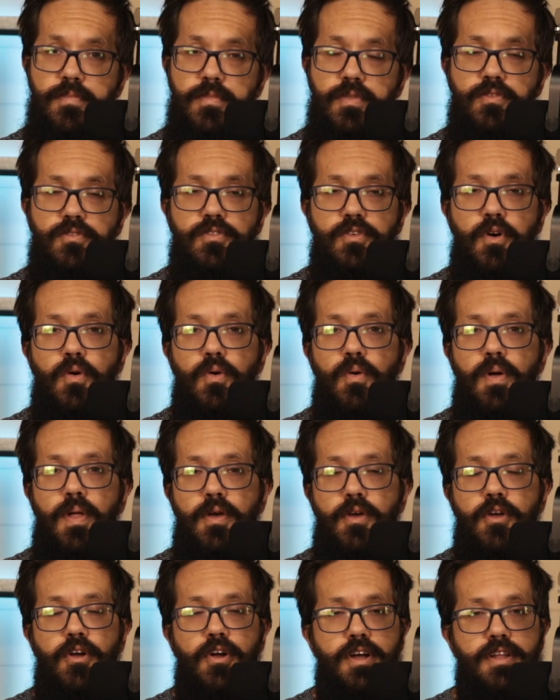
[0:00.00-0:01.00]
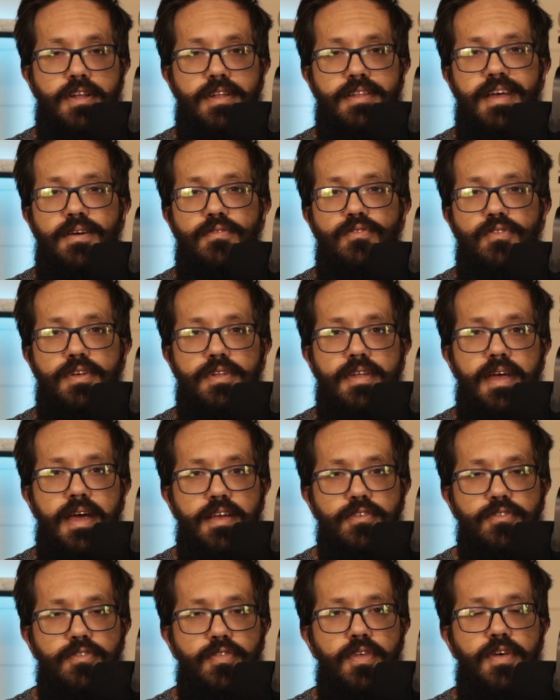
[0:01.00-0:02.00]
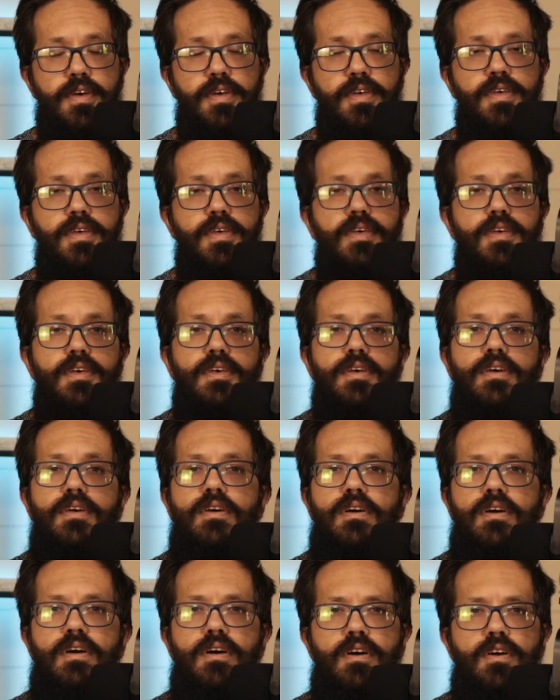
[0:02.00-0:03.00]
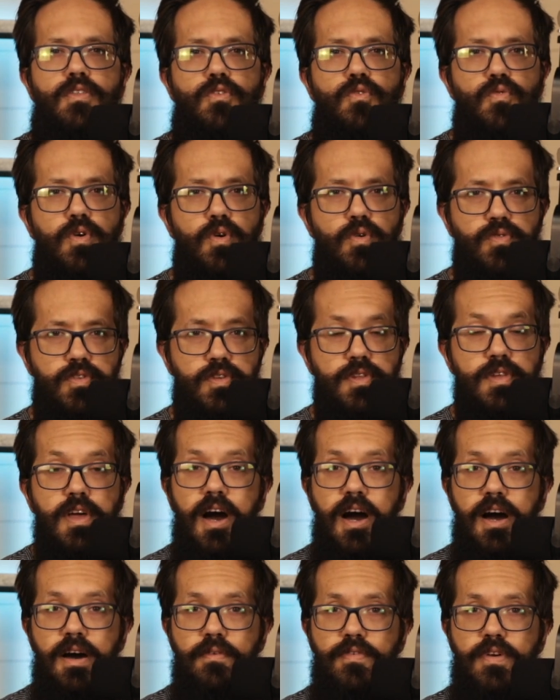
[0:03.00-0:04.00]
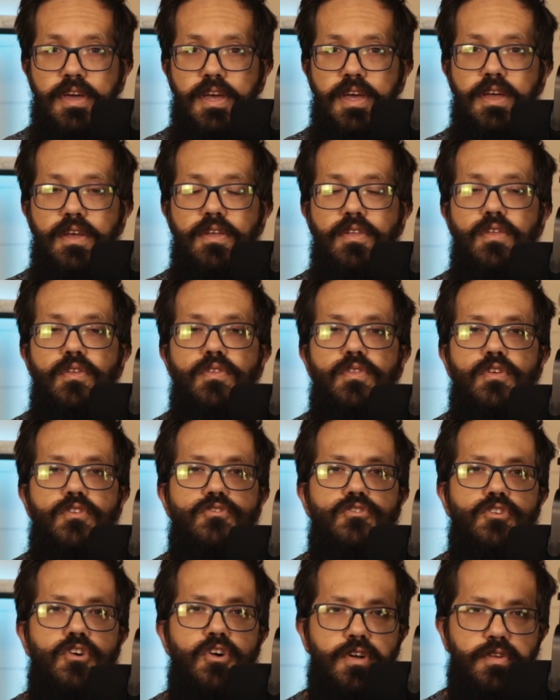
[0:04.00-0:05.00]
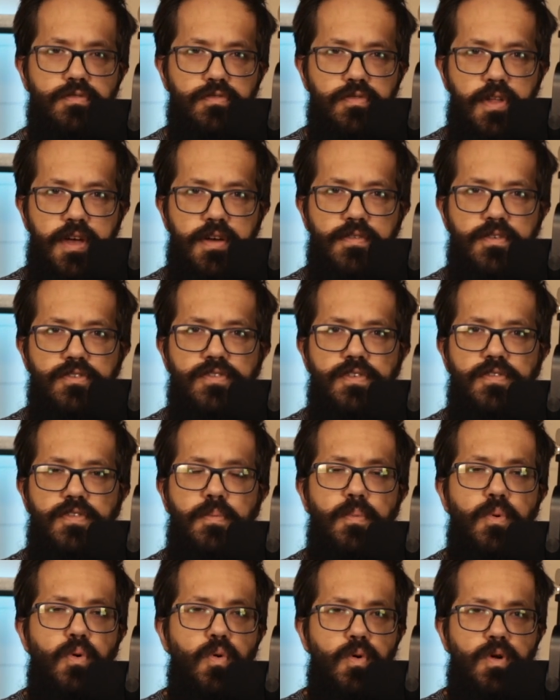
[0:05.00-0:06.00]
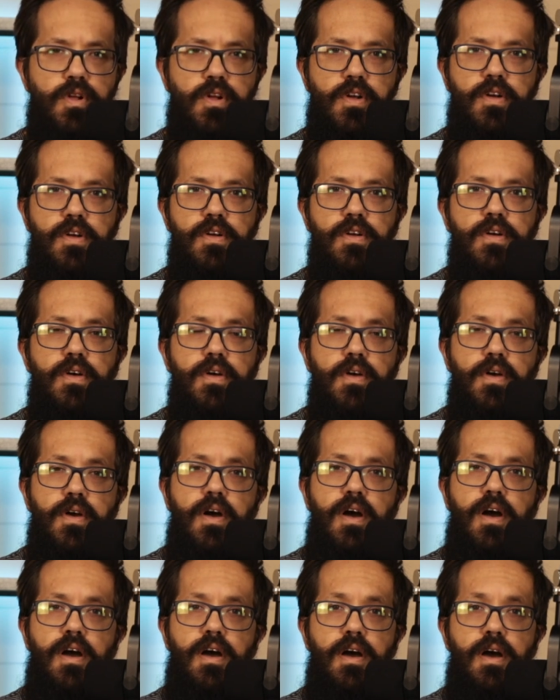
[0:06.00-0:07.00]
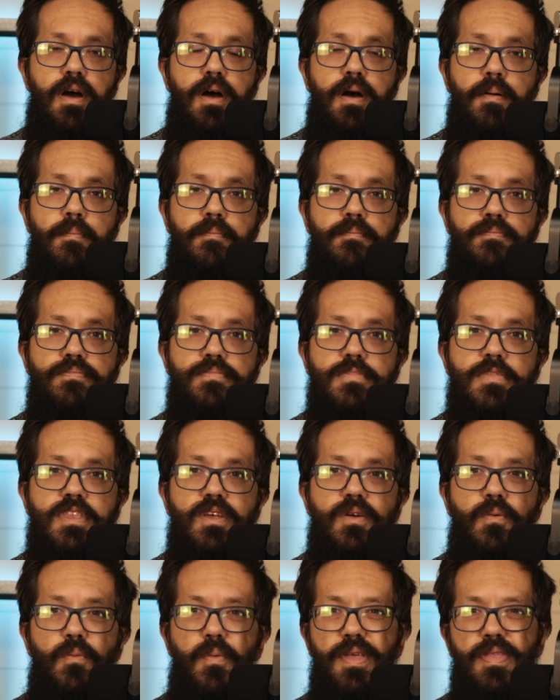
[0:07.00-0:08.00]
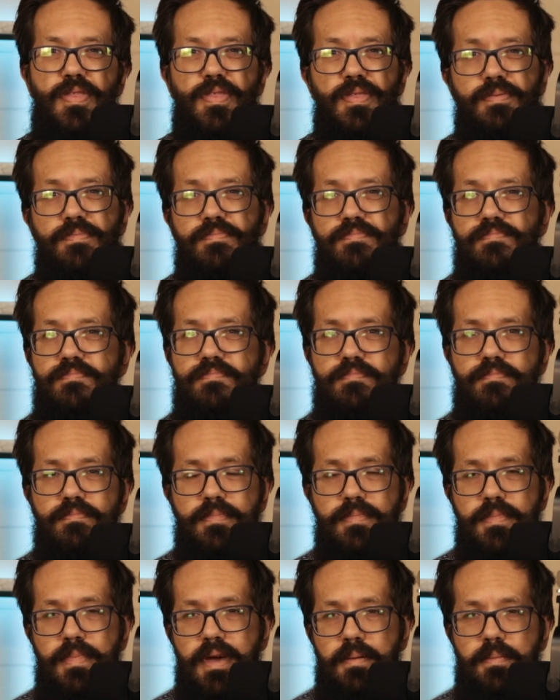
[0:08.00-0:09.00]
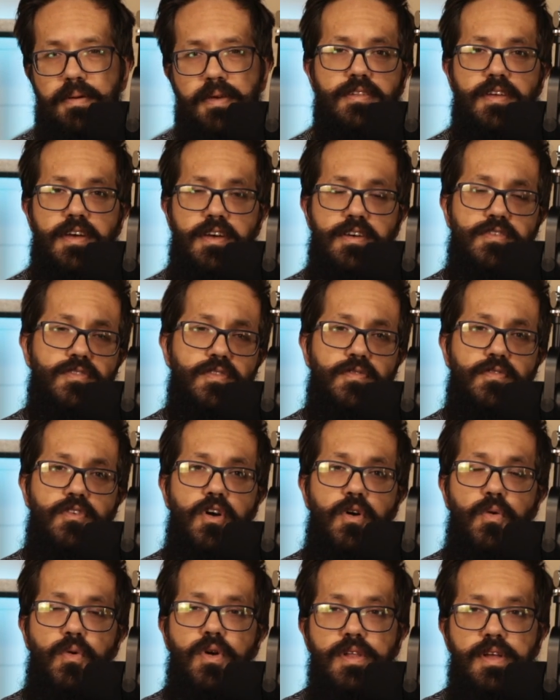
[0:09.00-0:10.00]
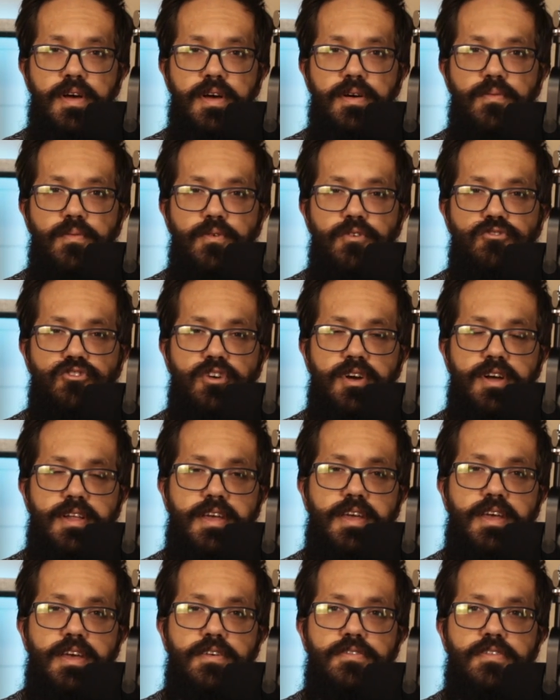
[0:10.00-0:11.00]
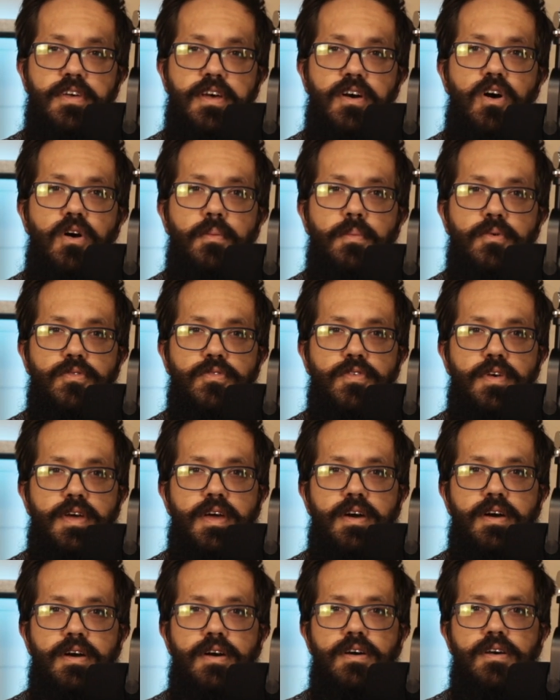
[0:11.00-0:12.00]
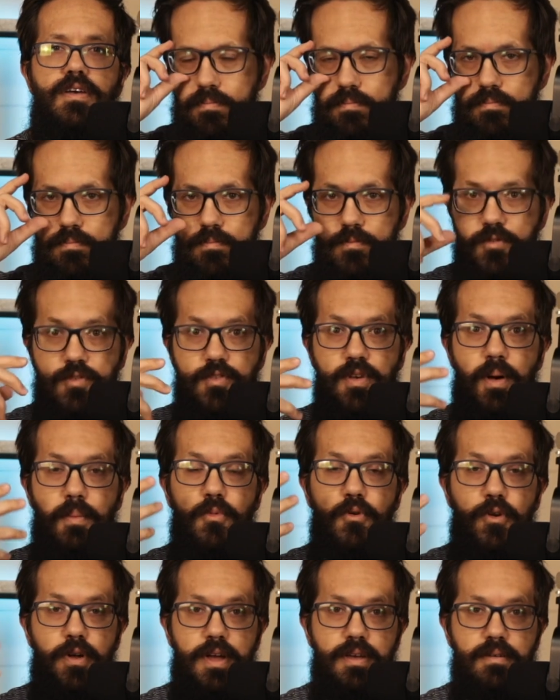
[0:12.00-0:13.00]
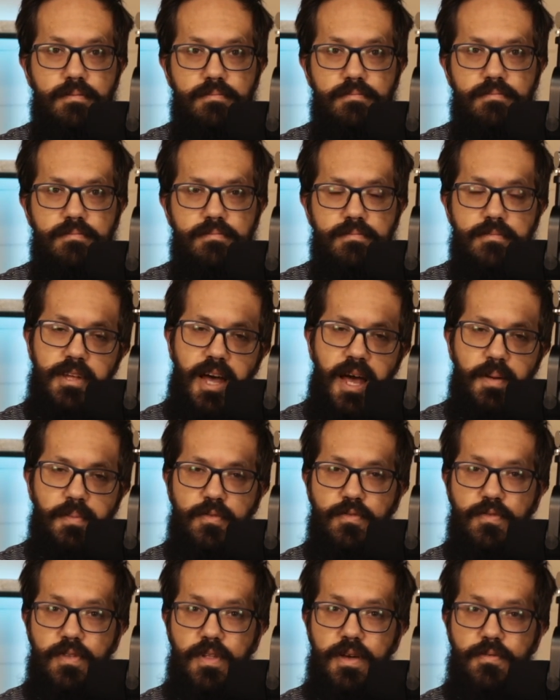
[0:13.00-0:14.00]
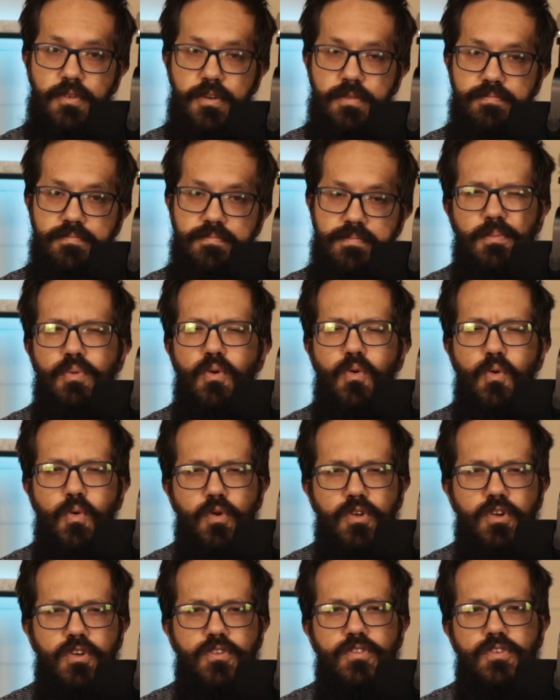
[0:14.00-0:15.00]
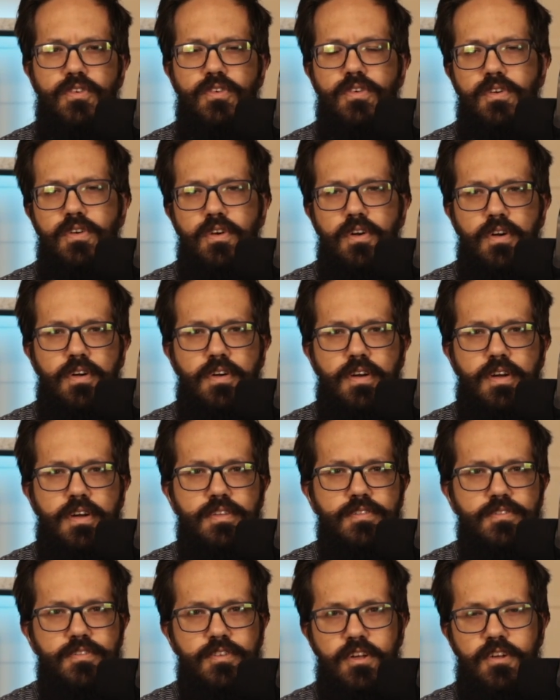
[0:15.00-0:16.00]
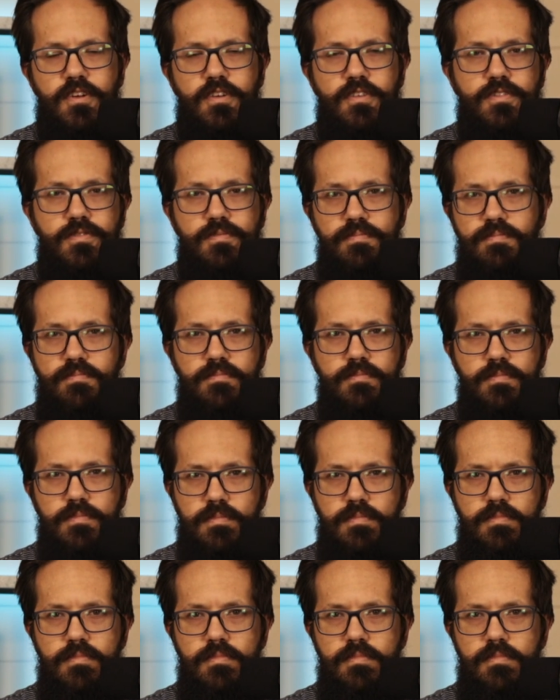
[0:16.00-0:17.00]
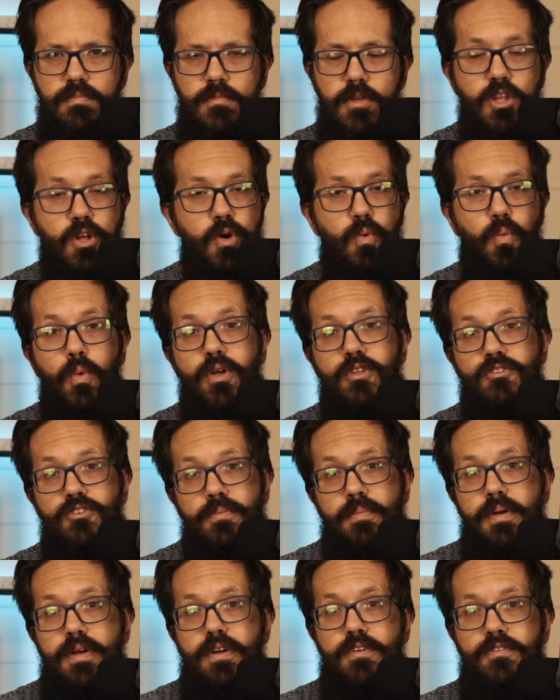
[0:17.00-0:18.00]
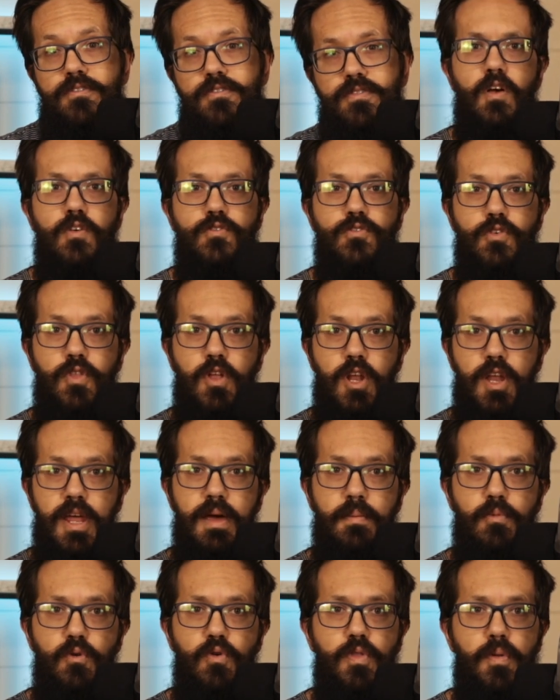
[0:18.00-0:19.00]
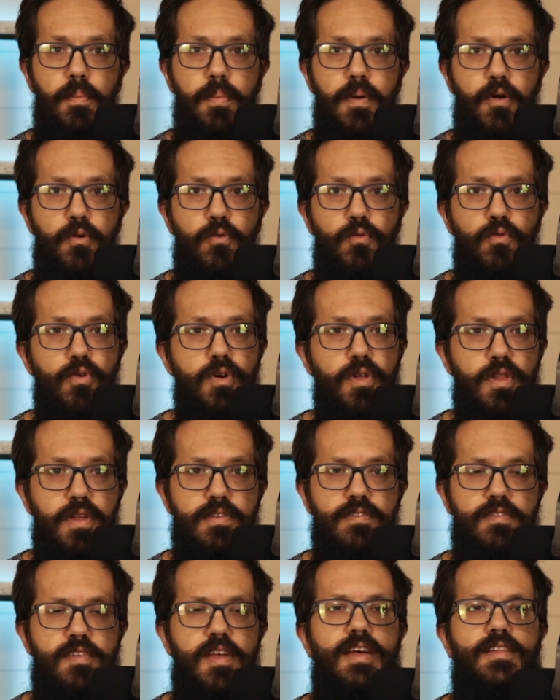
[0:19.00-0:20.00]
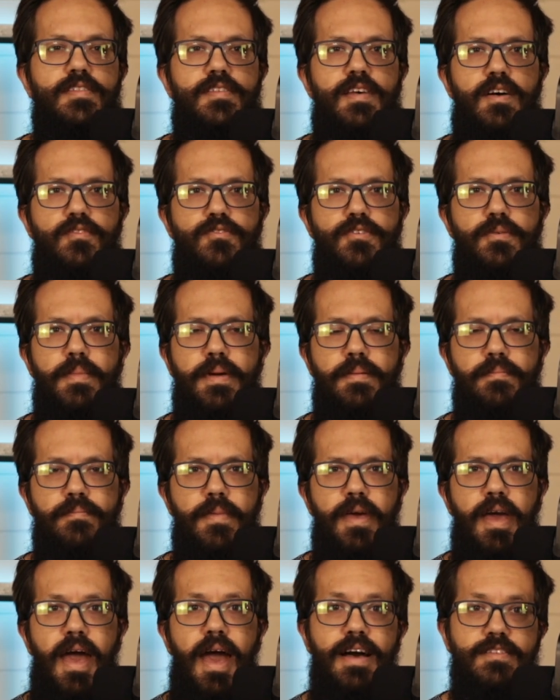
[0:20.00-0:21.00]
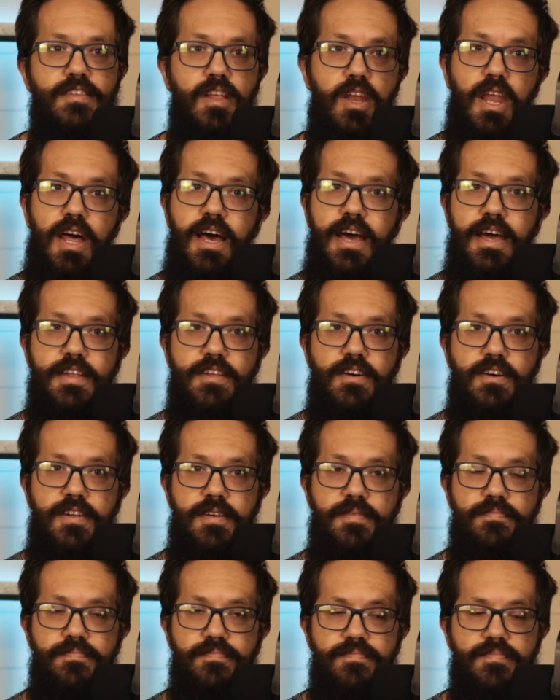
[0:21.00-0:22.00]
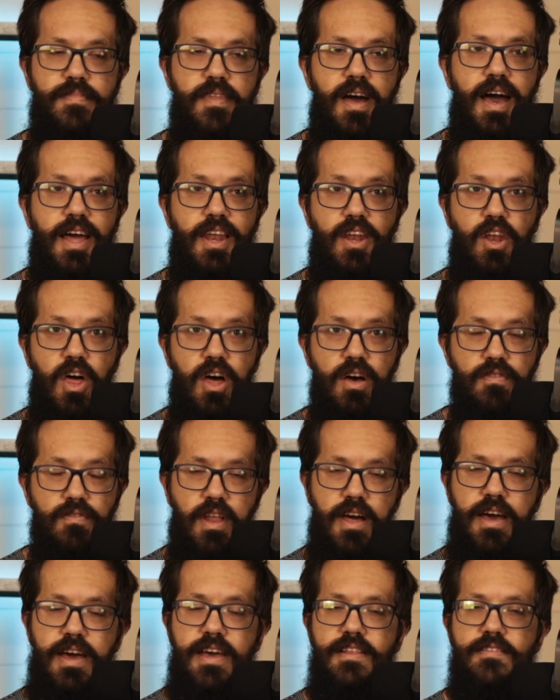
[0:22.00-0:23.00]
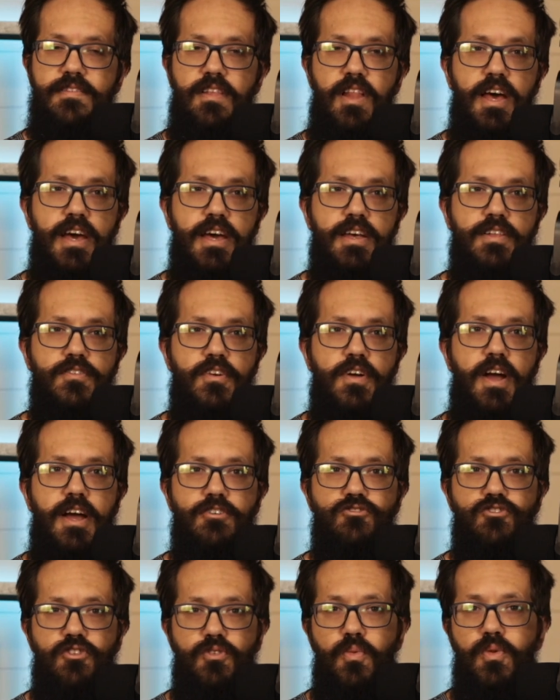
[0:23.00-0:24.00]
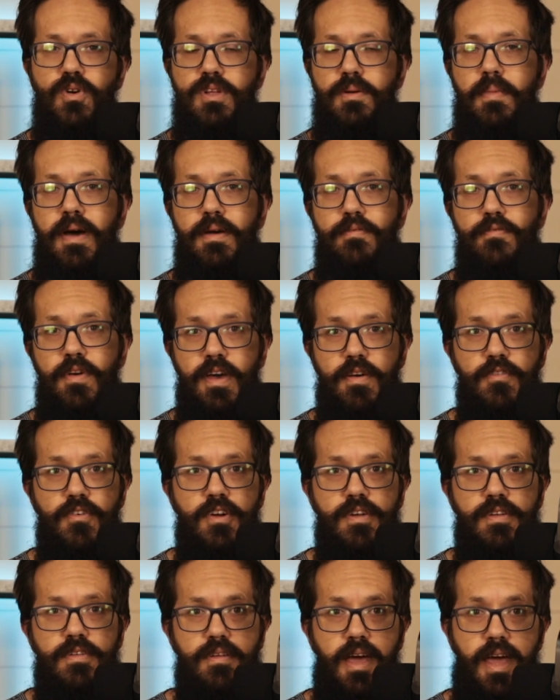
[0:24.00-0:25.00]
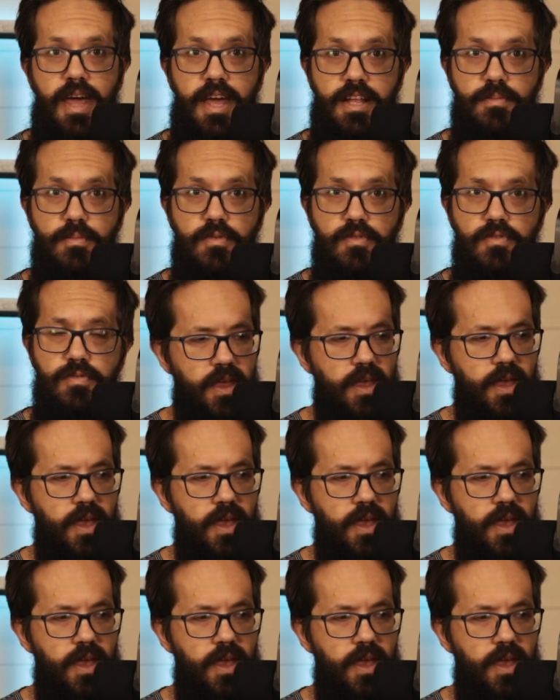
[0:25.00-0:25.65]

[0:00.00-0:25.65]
So like you're gonna definitely taste the roasted coffee, the dark flavors of a porter, with maybe a taste of coconut, which kind of gives it almost like a summery type of flavor. Porters are considered, winter beers. So the label of the beer really stands out to me. It has a lion on it. I love lions. Lions are actually one of my favorite animals.